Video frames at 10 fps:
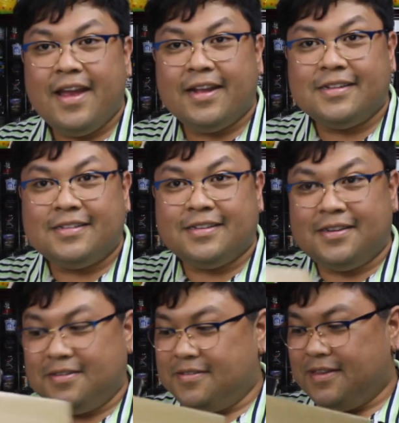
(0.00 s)
And so
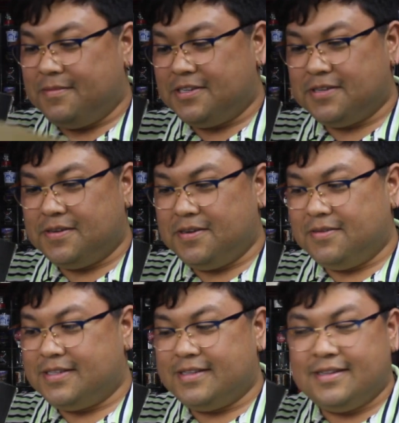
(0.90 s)
let me show you
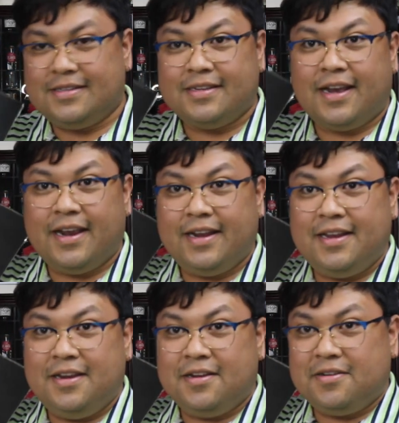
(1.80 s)
what's inside
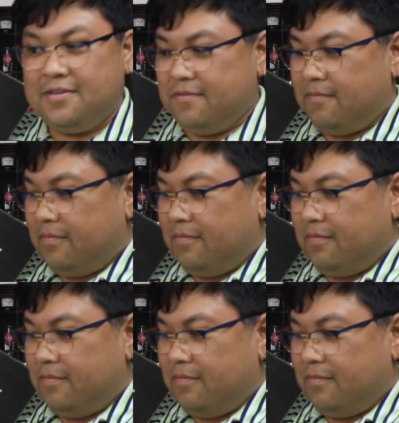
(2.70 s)
here.